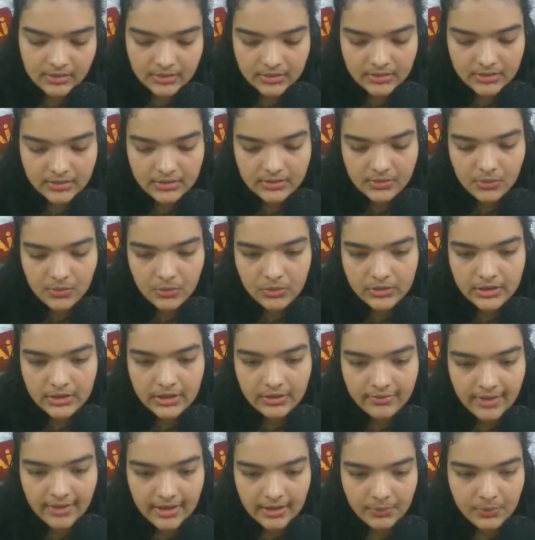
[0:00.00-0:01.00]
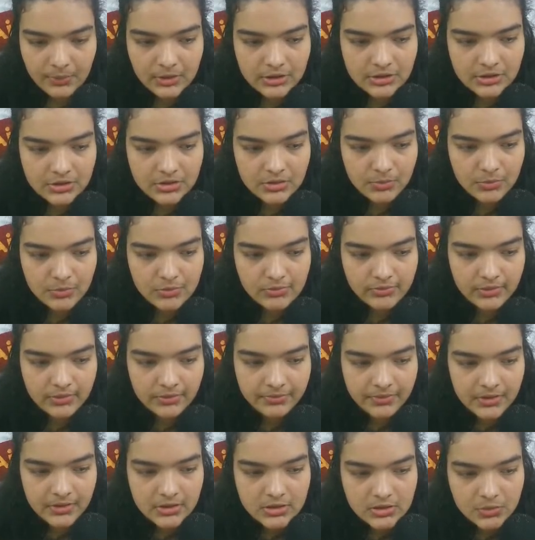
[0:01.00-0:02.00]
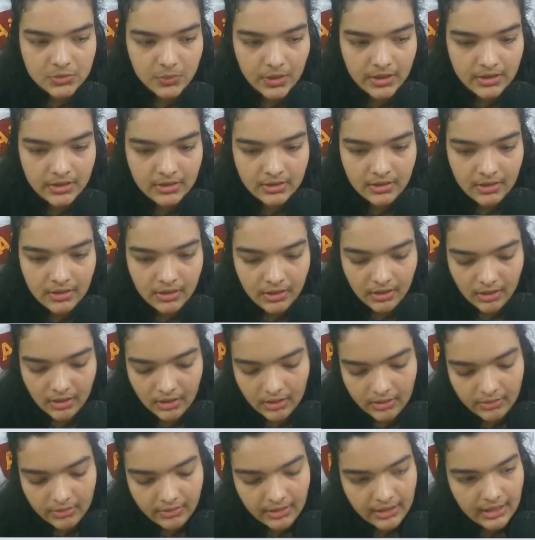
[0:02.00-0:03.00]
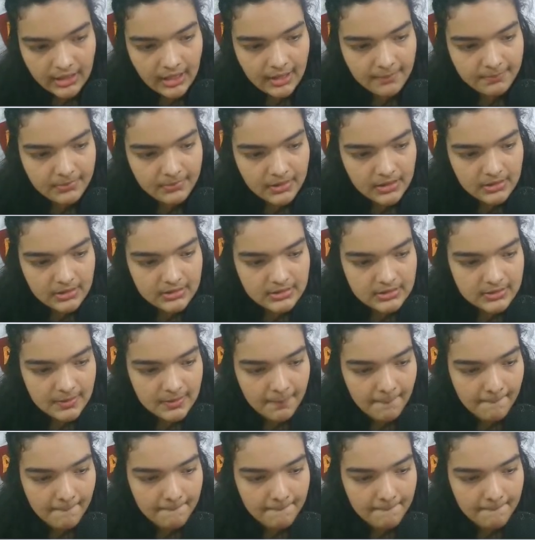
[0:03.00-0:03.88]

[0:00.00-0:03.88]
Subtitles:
whole thing ready. We'll just remove the first one, rename these,